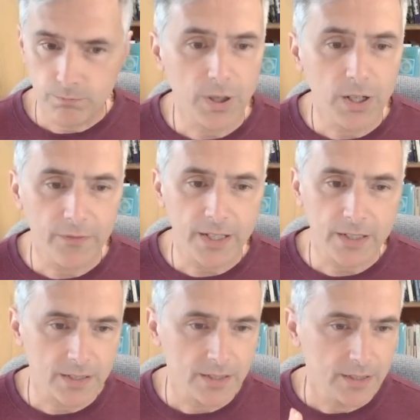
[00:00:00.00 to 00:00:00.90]

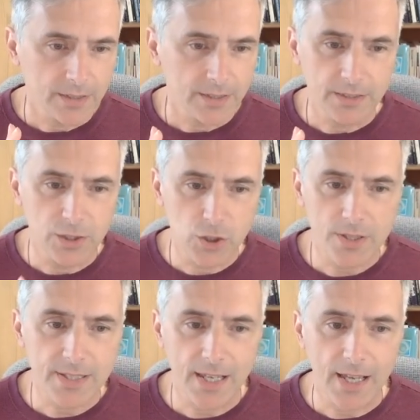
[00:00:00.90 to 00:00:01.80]
perfect,
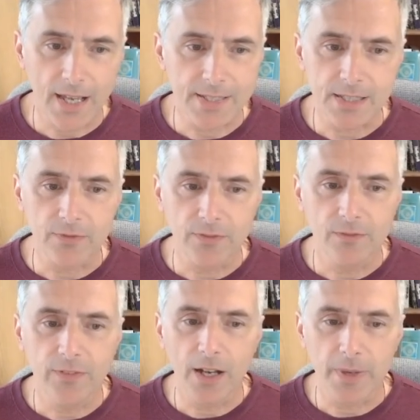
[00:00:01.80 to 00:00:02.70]
just as if
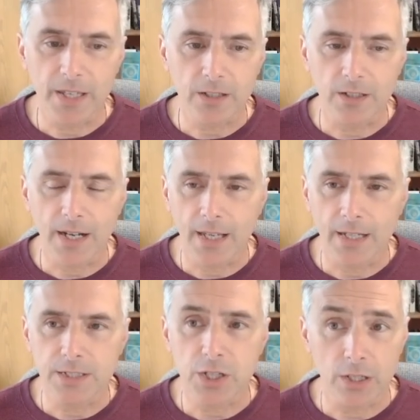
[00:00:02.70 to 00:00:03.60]
FileMaker
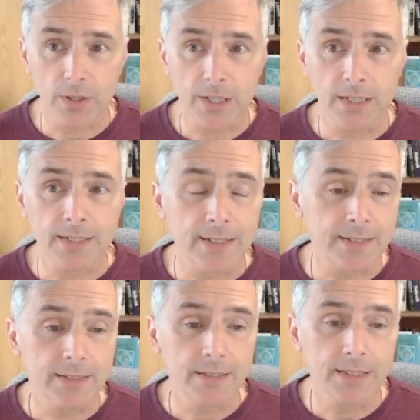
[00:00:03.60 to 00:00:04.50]
had generated it
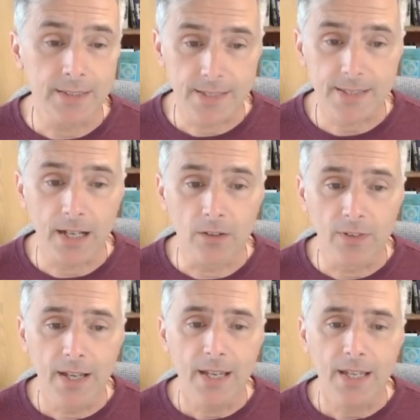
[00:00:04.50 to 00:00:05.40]

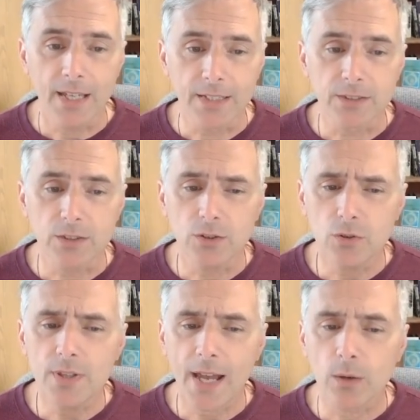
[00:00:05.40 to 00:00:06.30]
itself. And to
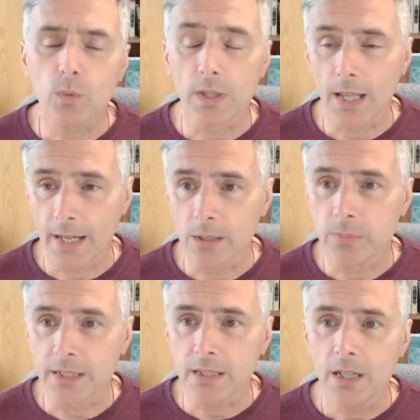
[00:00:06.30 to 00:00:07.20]
do that
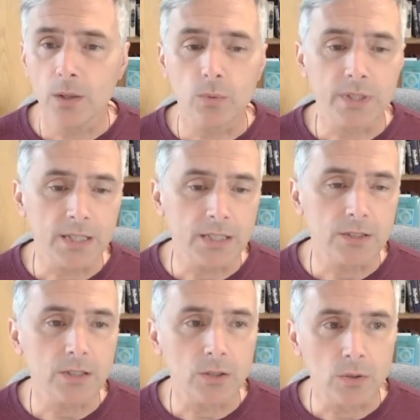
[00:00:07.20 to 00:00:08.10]
reliably, we
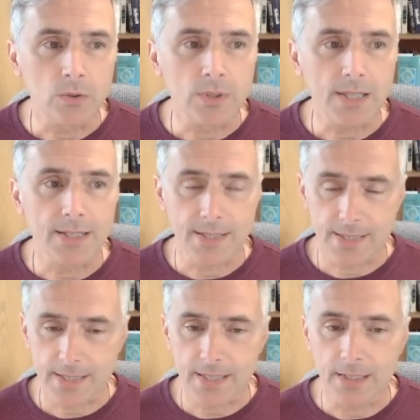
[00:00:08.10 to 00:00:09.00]
need to use a
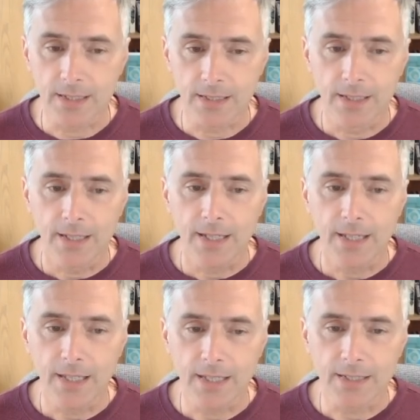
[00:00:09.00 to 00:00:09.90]
skill.
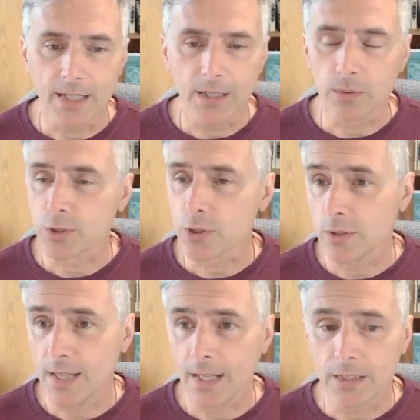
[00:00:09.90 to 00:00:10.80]
And I will show
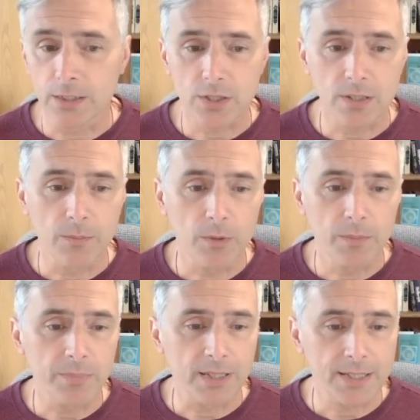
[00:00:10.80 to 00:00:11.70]
you that in just a
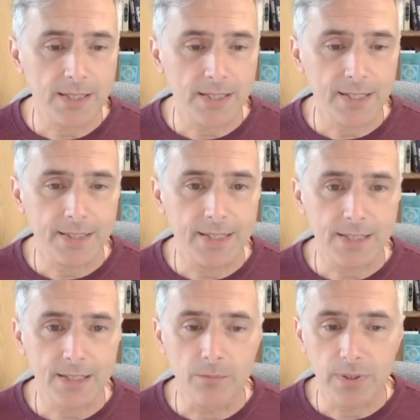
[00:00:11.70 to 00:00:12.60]
moment, but let's let
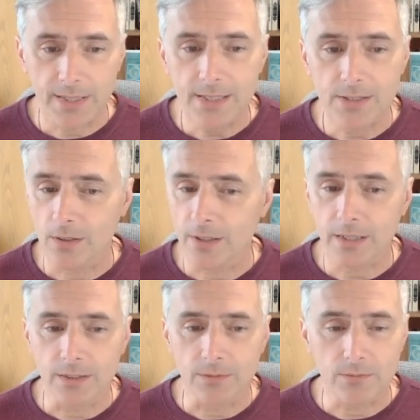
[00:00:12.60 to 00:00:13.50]
this complete so I
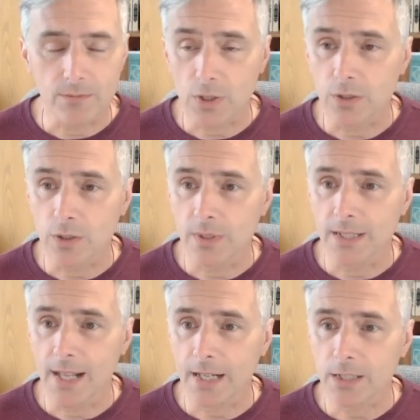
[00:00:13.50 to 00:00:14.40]
can show you
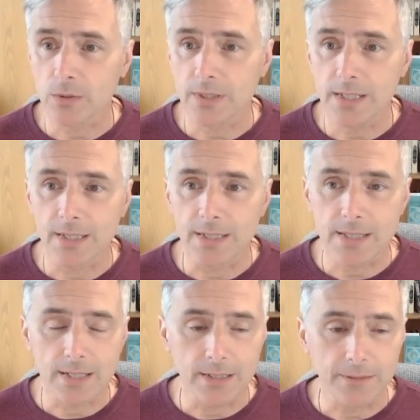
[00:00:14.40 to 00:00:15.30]
what it actually
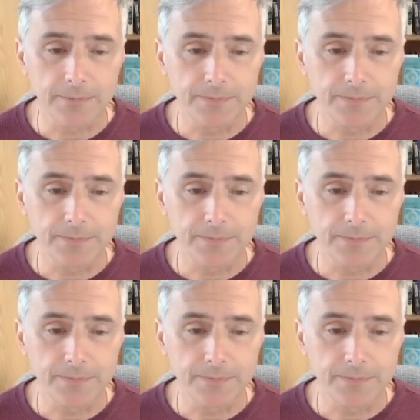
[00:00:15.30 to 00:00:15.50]
does here.